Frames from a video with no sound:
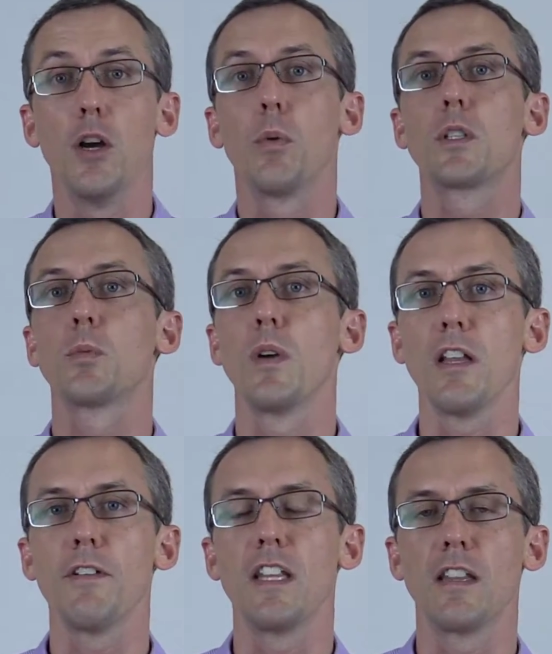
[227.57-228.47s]
What's
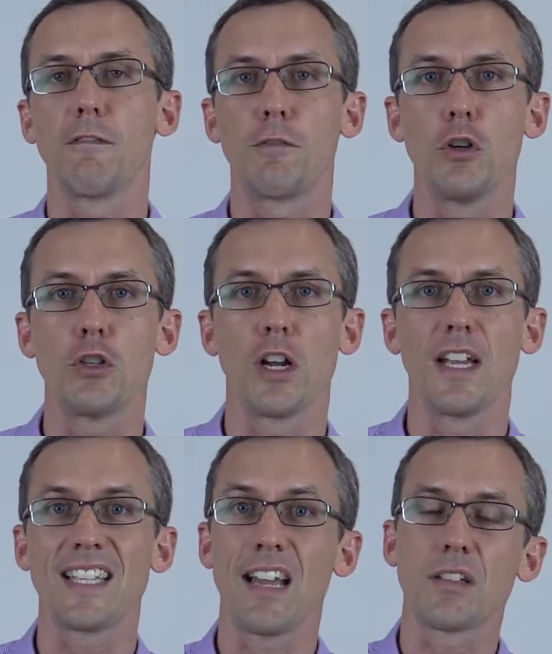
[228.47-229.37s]
relevant in the future
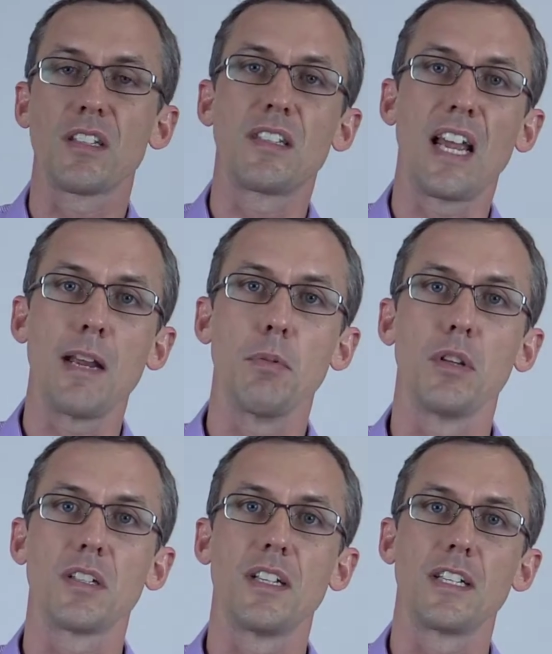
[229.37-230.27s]
is how stable
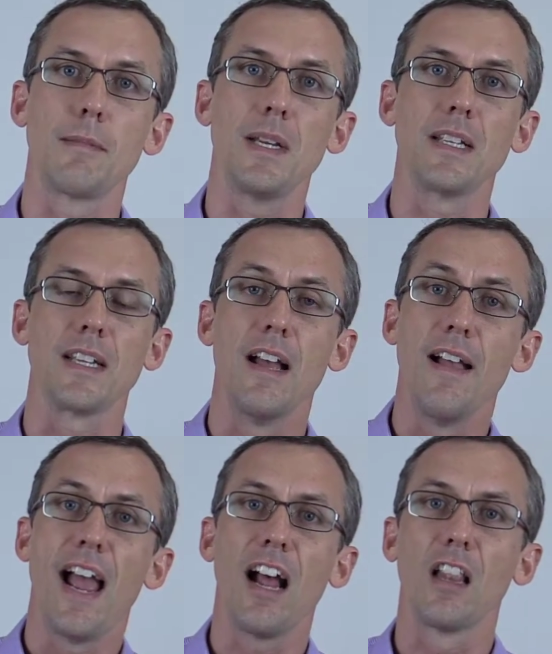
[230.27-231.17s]
the system is,
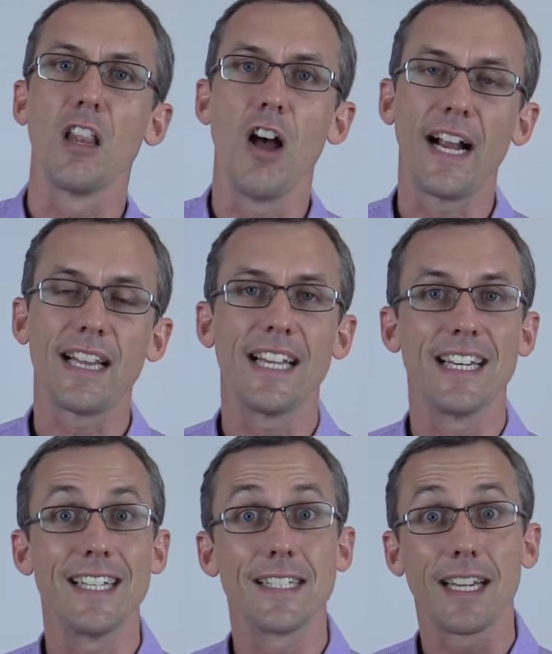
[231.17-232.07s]
how likely
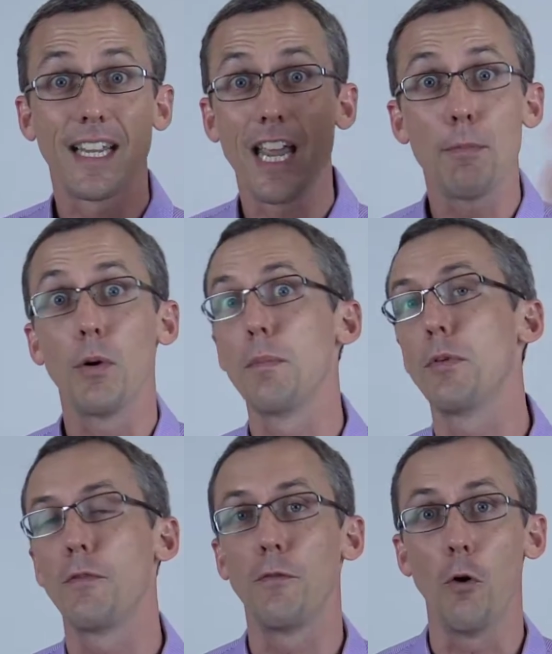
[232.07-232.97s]
it is to keep on
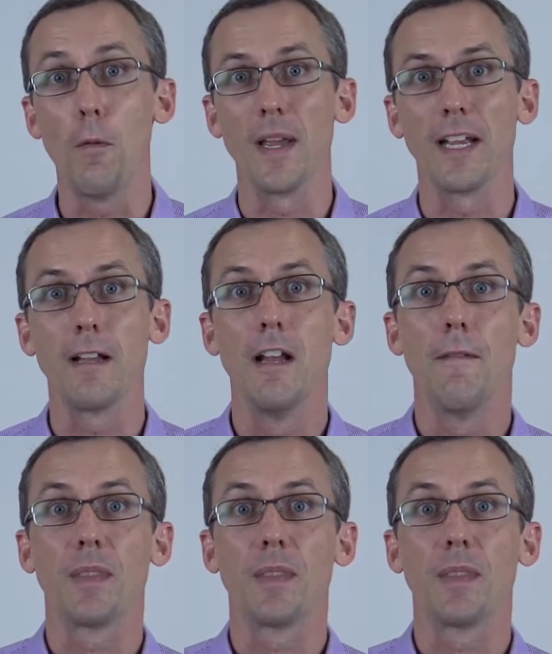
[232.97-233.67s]
performing